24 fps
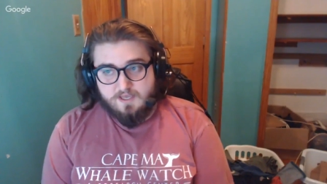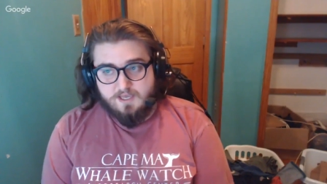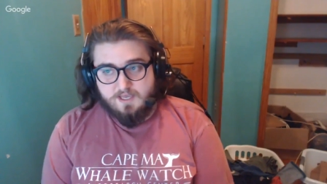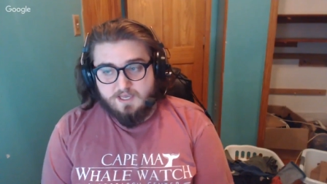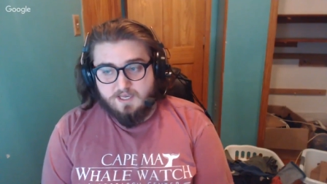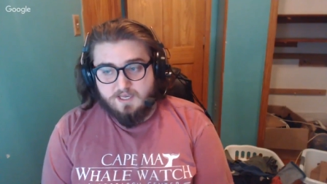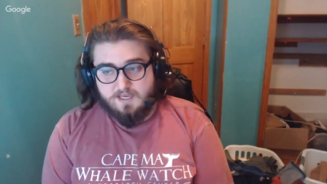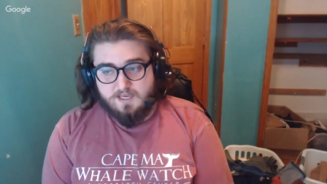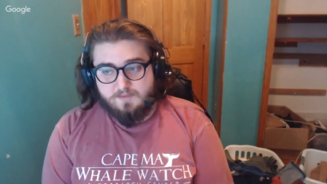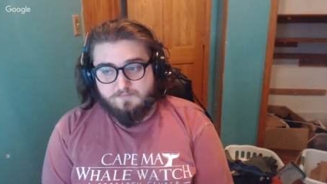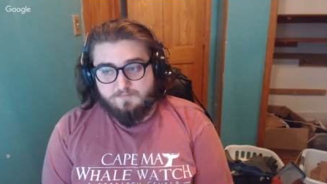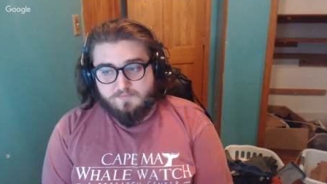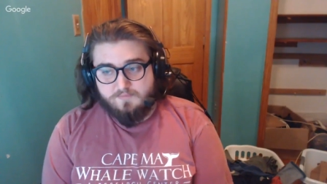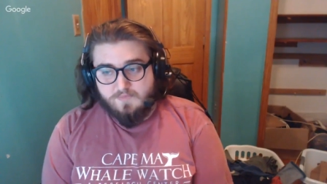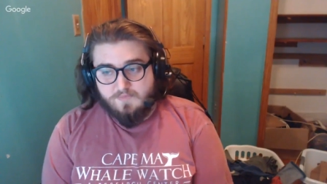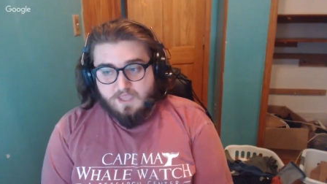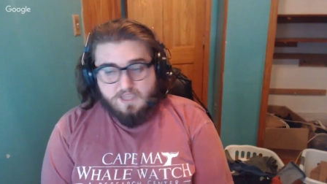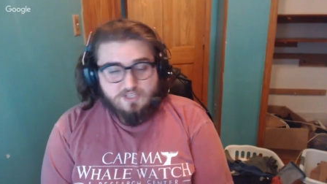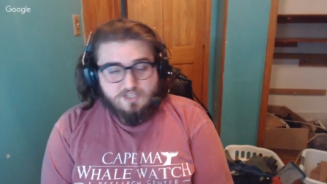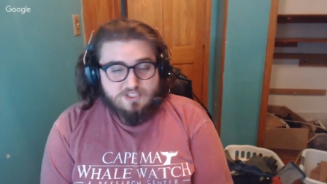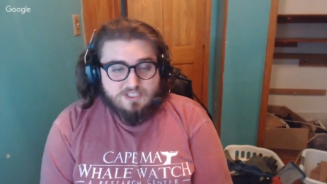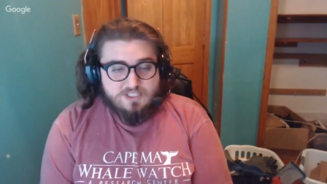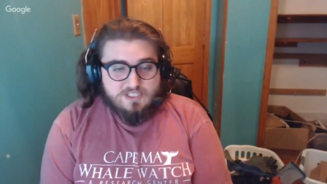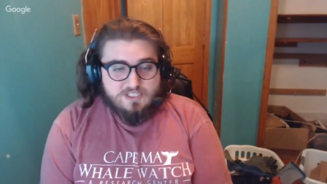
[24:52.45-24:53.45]
Um,
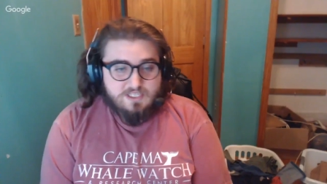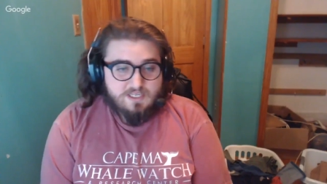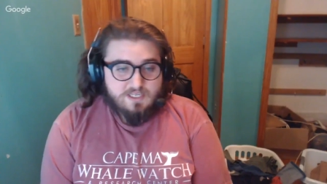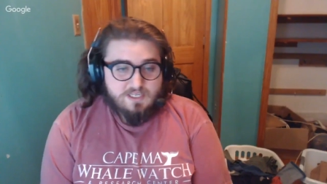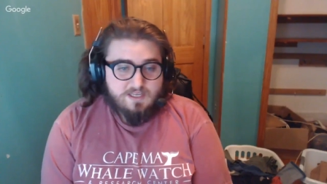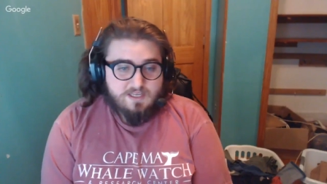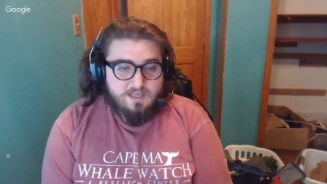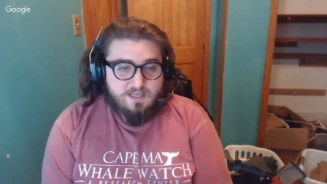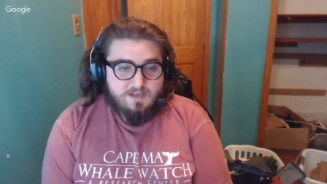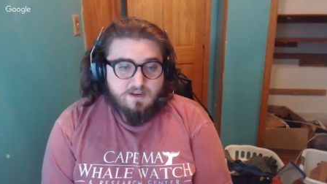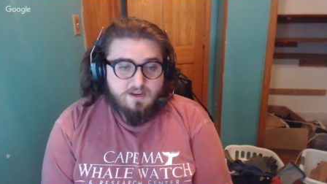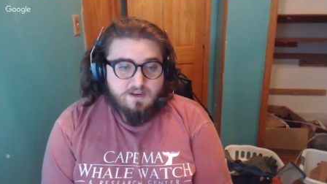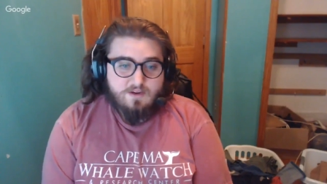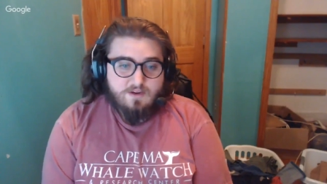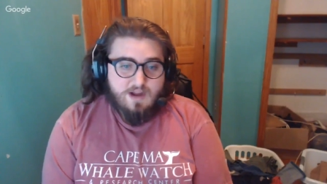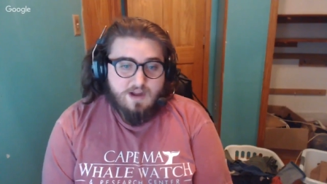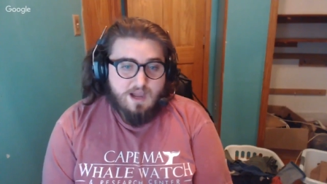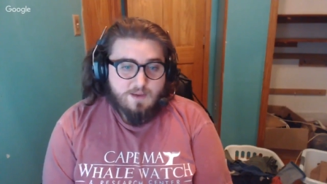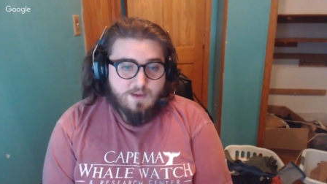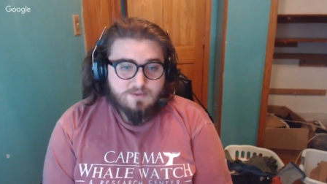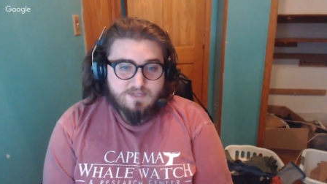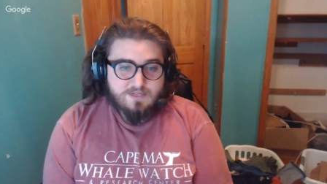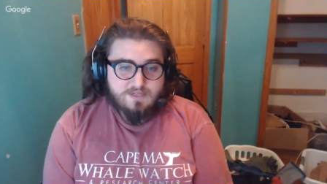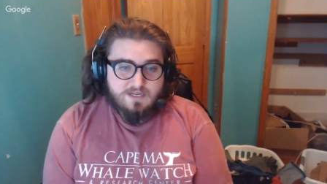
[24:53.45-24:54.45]
it's just a, uh, another
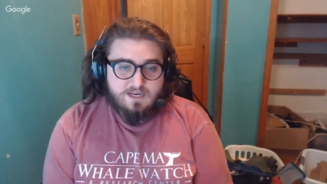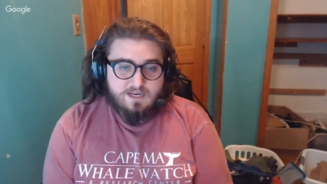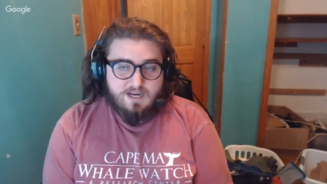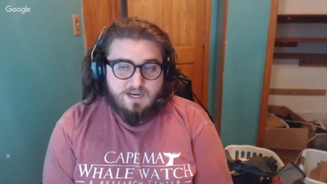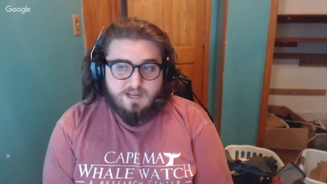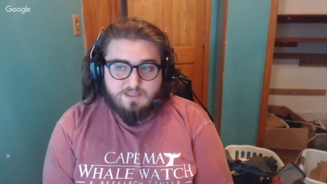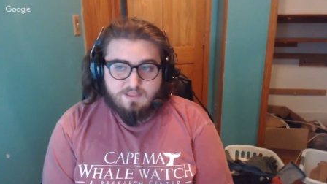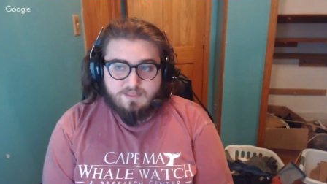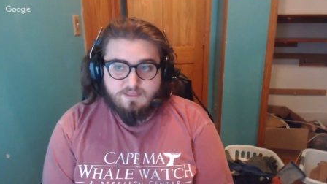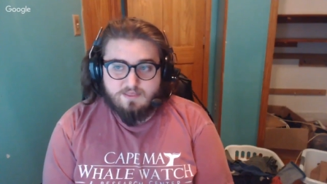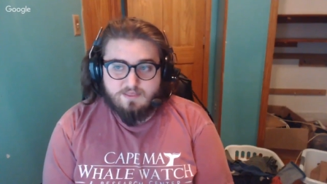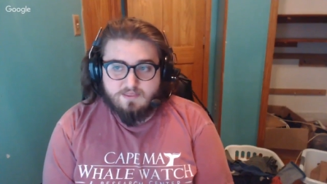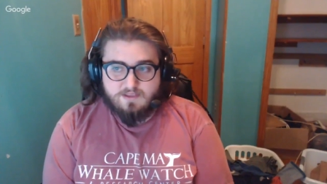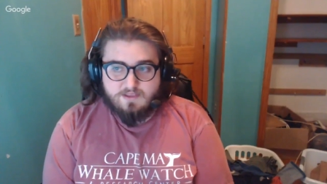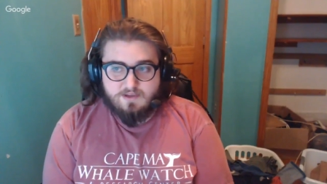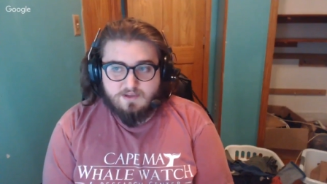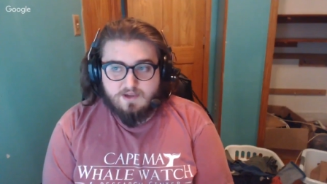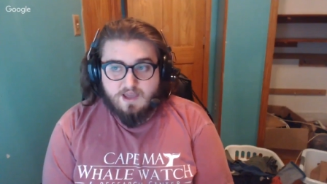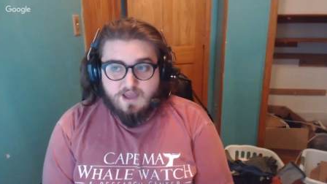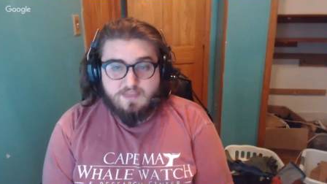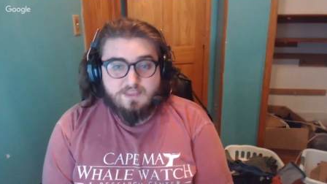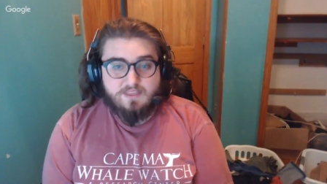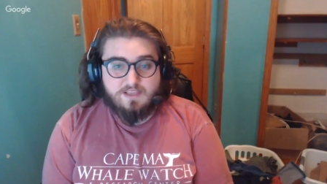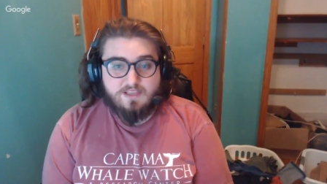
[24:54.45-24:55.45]
option, and I, you
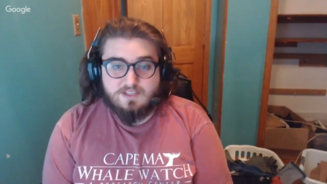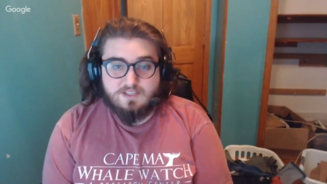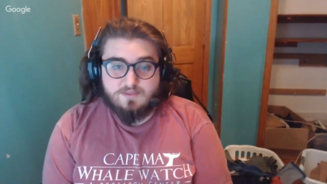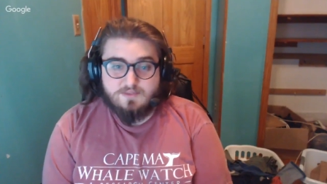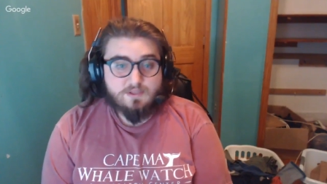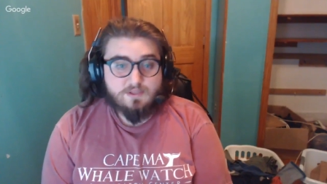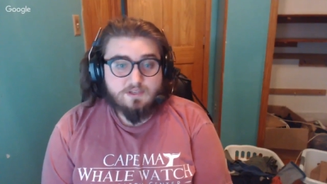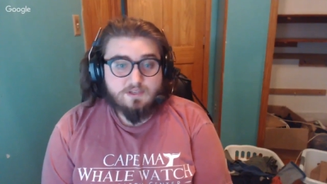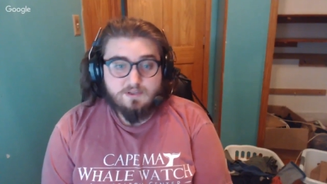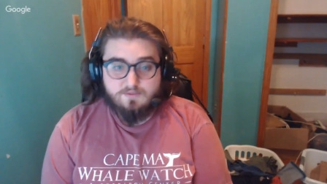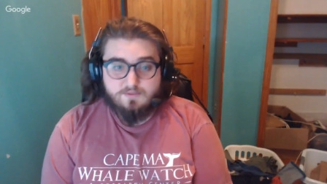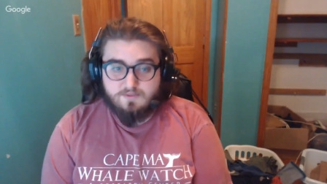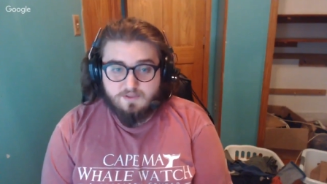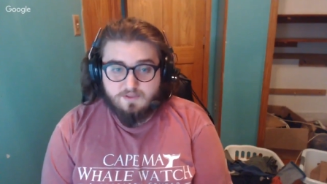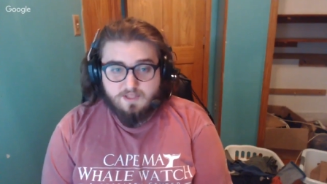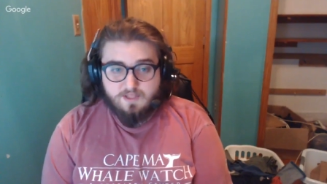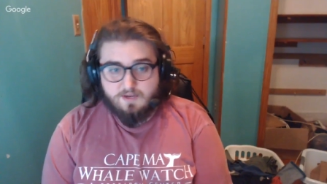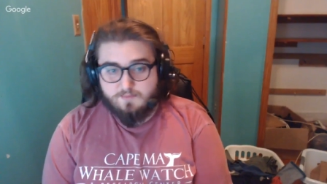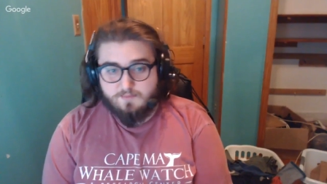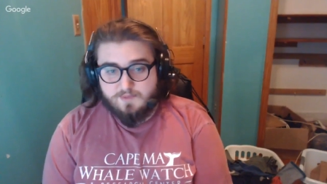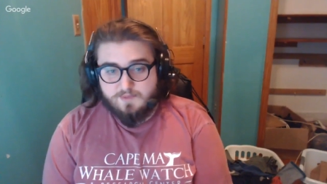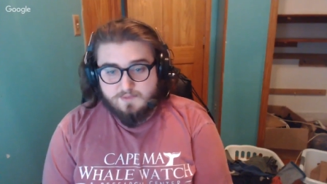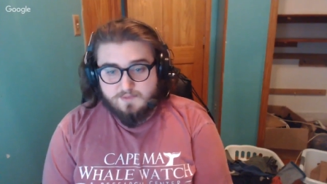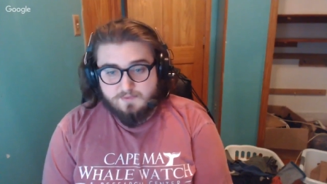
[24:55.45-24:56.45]
know, I think it's really good for a
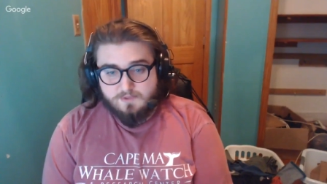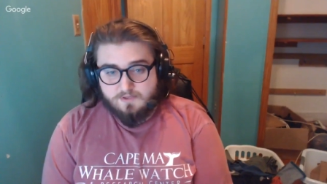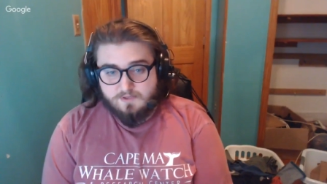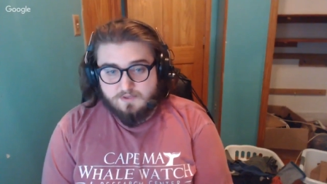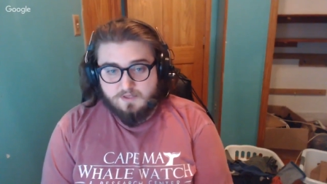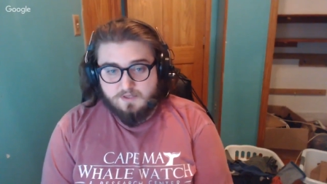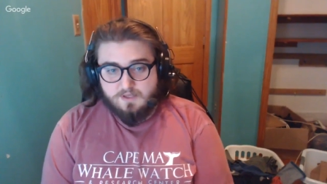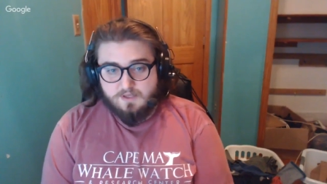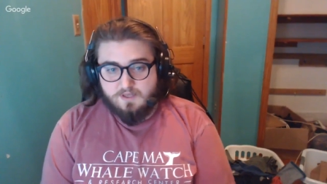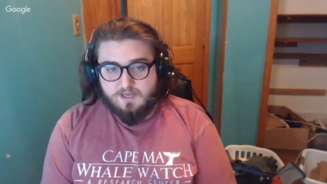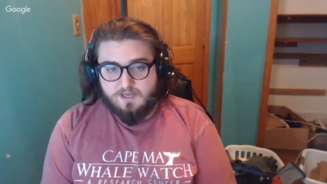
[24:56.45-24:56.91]
lot of people.